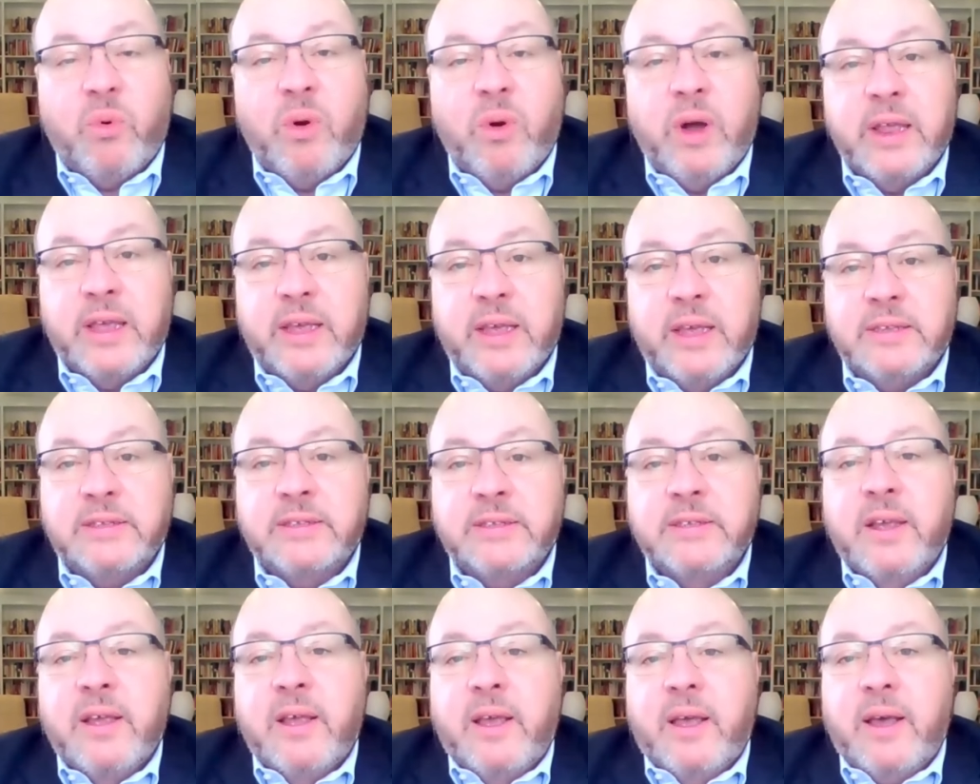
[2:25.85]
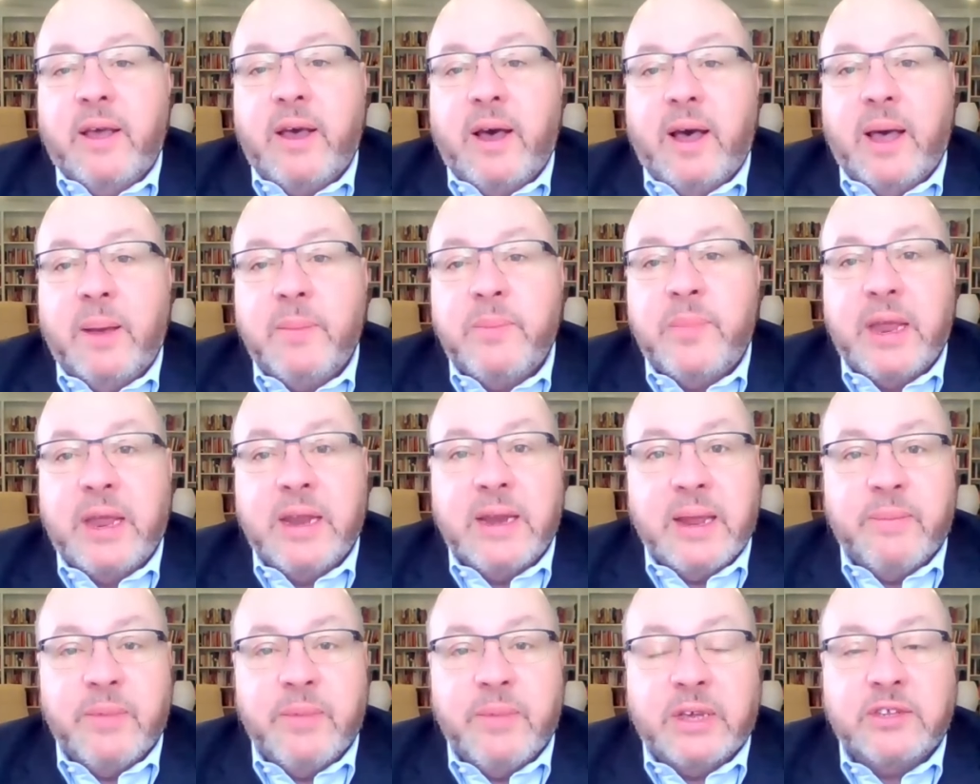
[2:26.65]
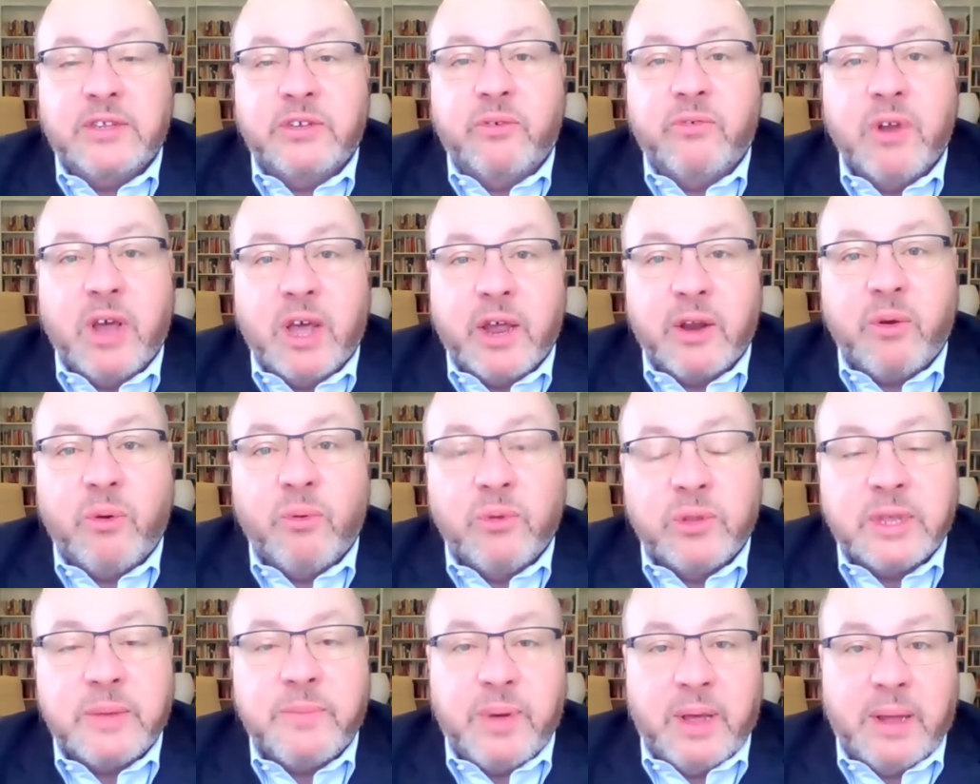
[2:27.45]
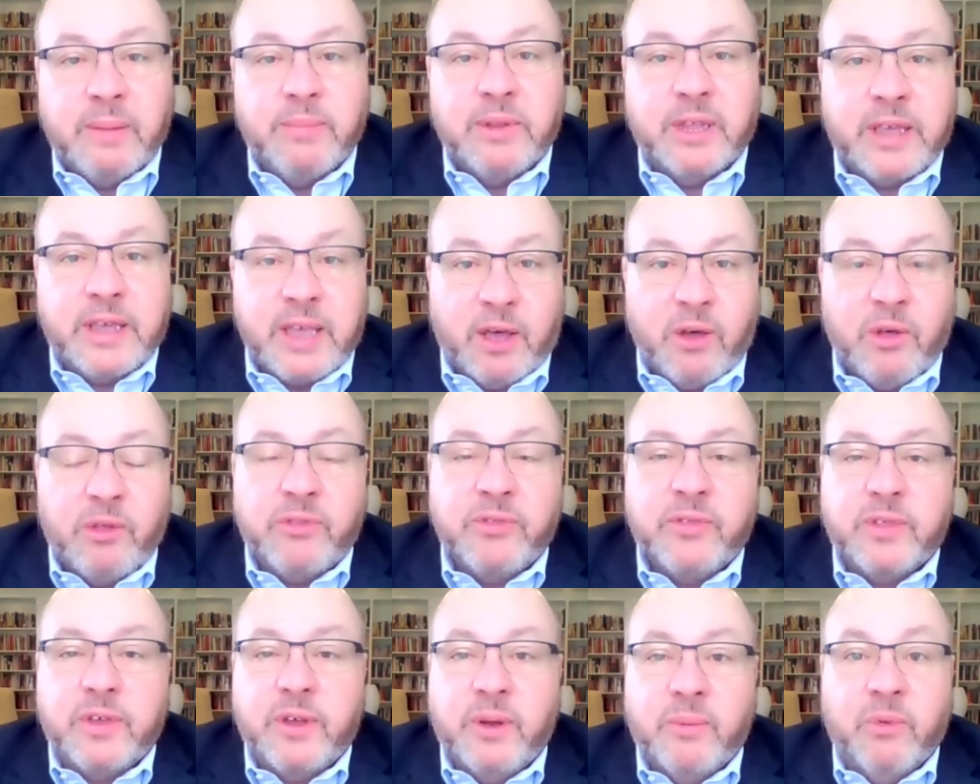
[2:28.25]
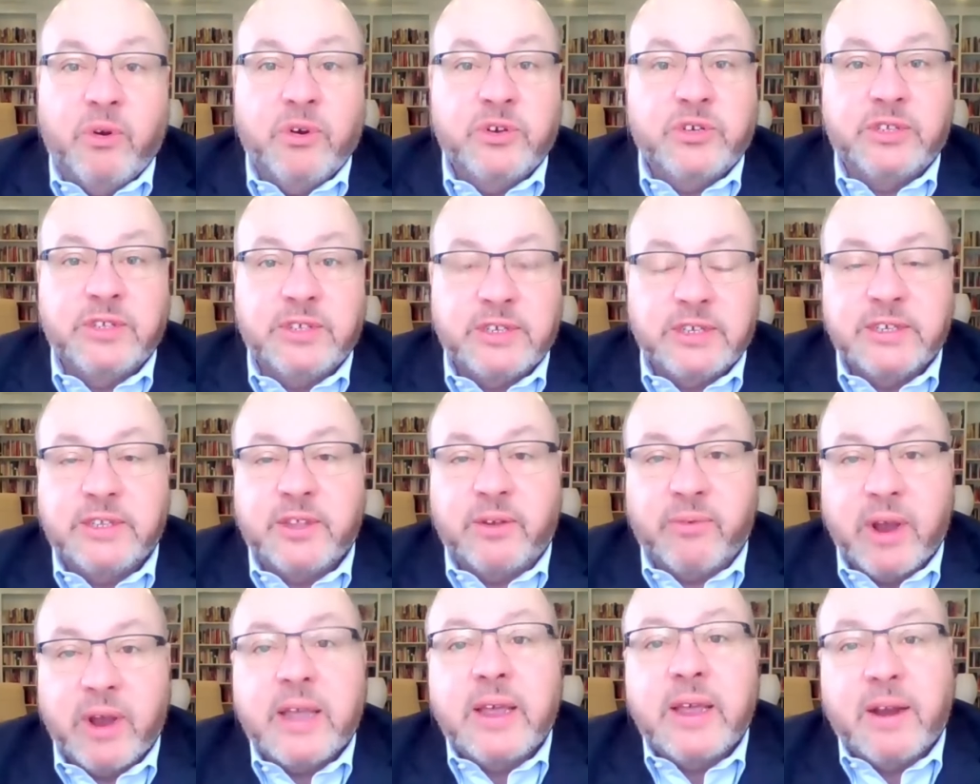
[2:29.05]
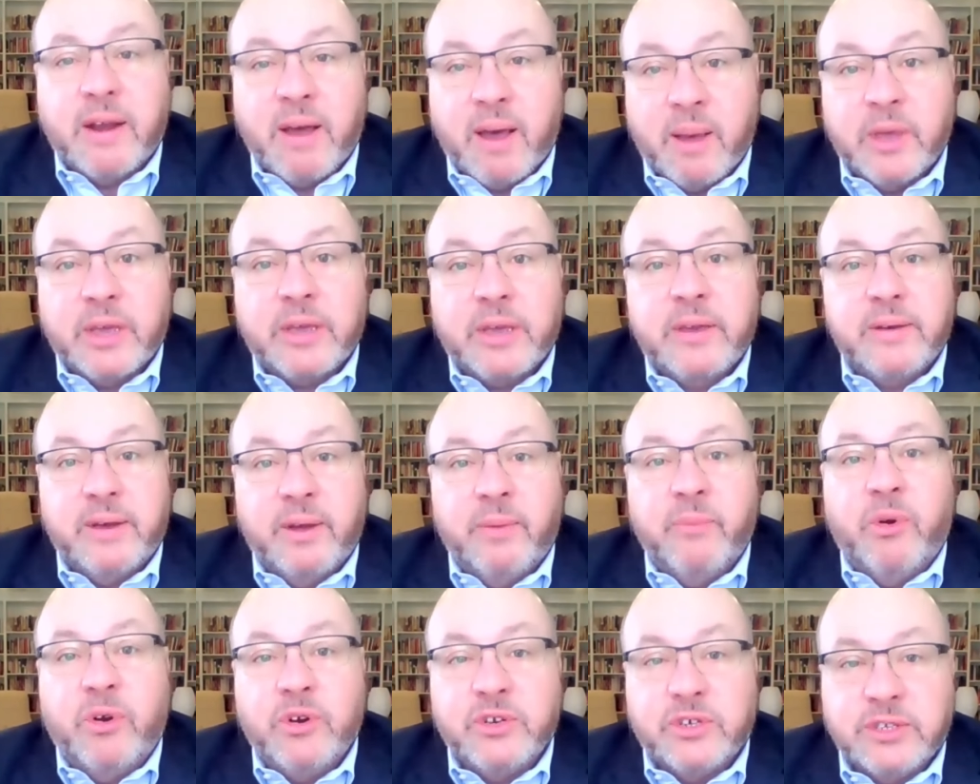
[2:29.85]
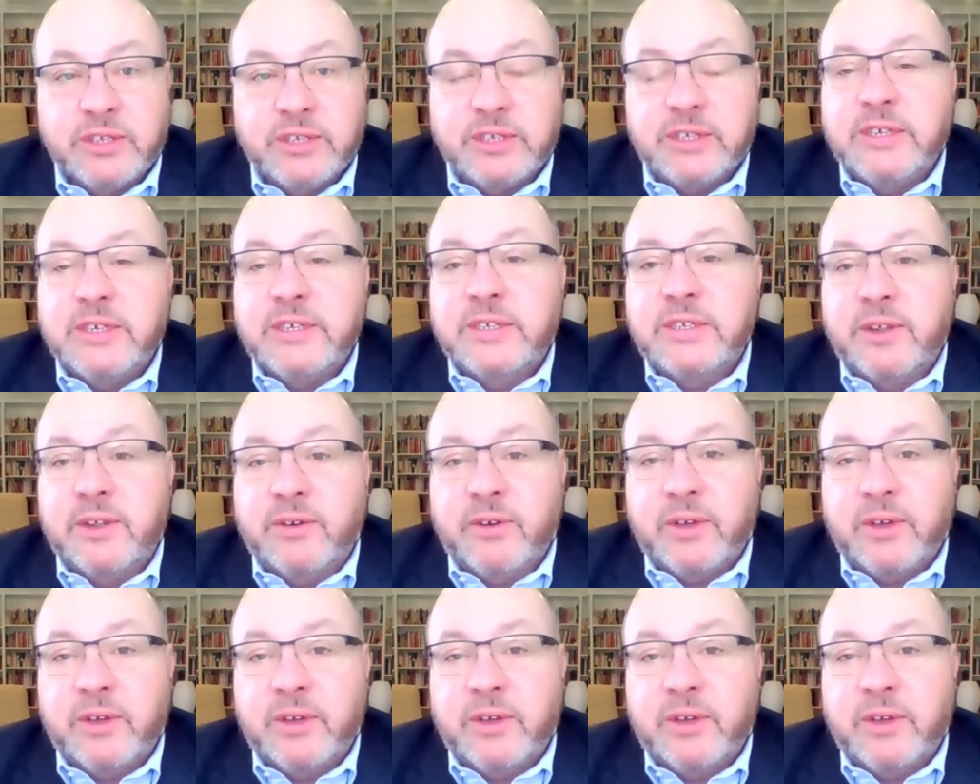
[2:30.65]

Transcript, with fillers: One is uh, pandemics are not only public health emergencies, they're economic emergencies.